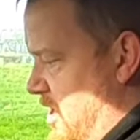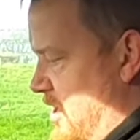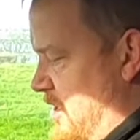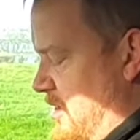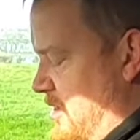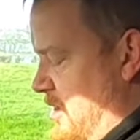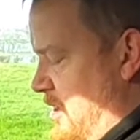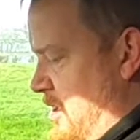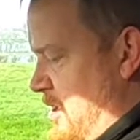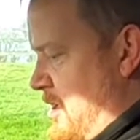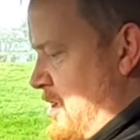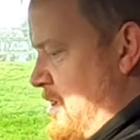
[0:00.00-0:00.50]

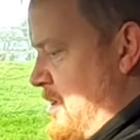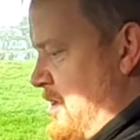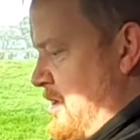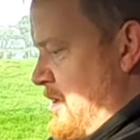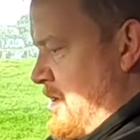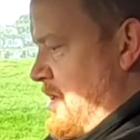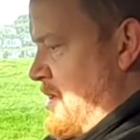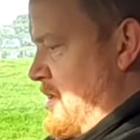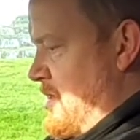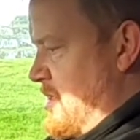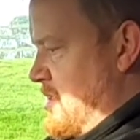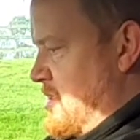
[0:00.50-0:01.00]
wheel.
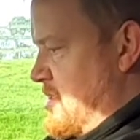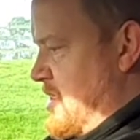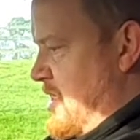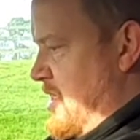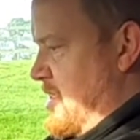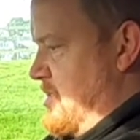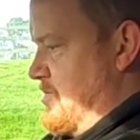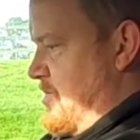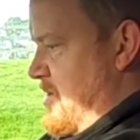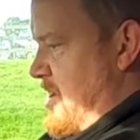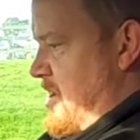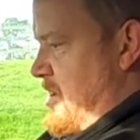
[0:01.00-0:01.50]
A
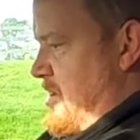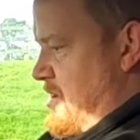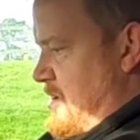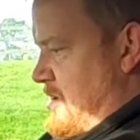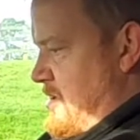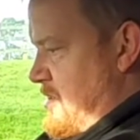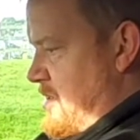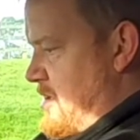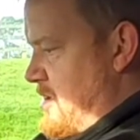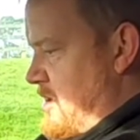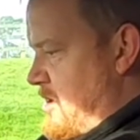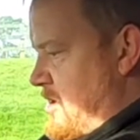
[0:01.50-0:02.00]
nice bit of
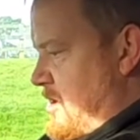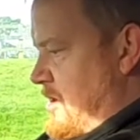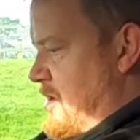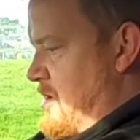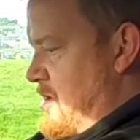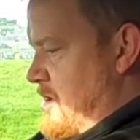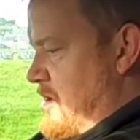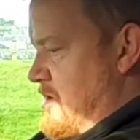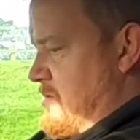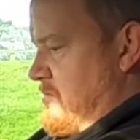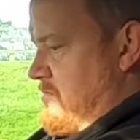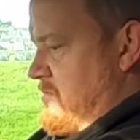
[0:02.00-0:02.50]

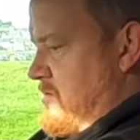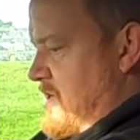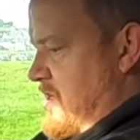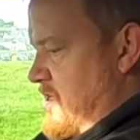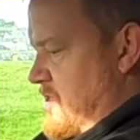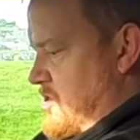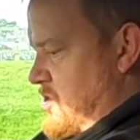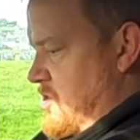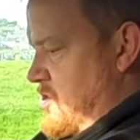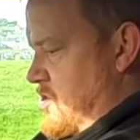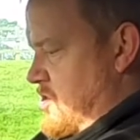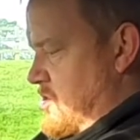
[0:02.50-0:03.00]

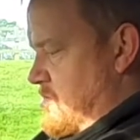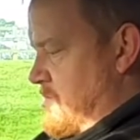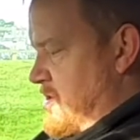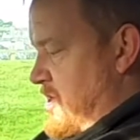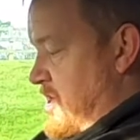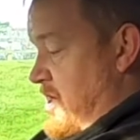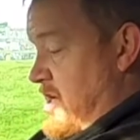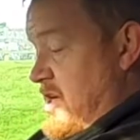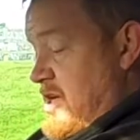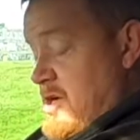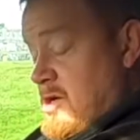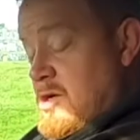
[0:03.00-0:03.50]
reach
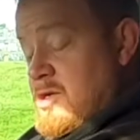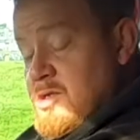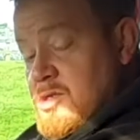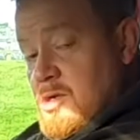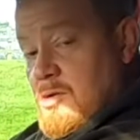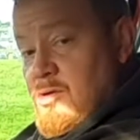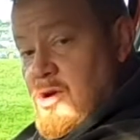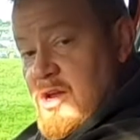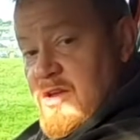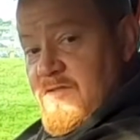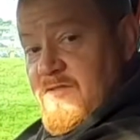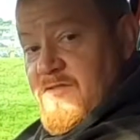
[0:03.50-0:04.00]
adjustment, and it
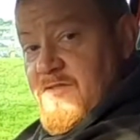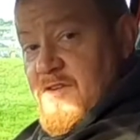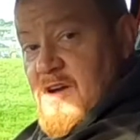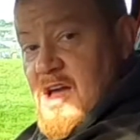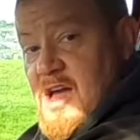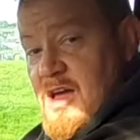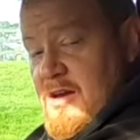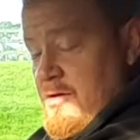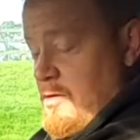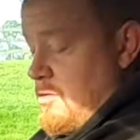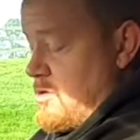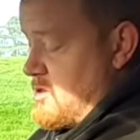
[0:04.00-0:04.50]
goes quite
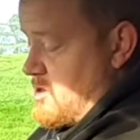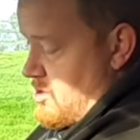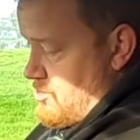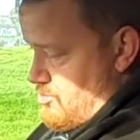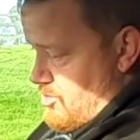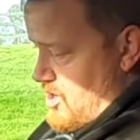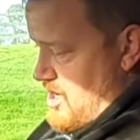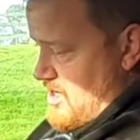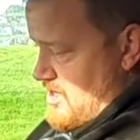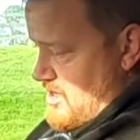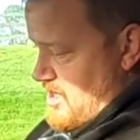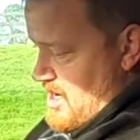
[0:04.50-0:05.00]
far. I was
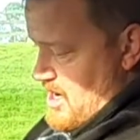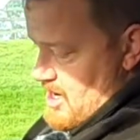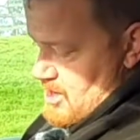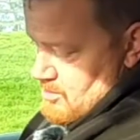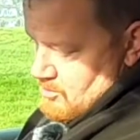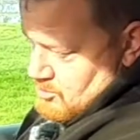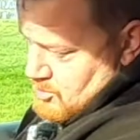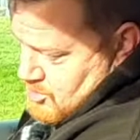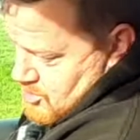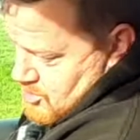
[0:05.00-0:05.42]
surprised at how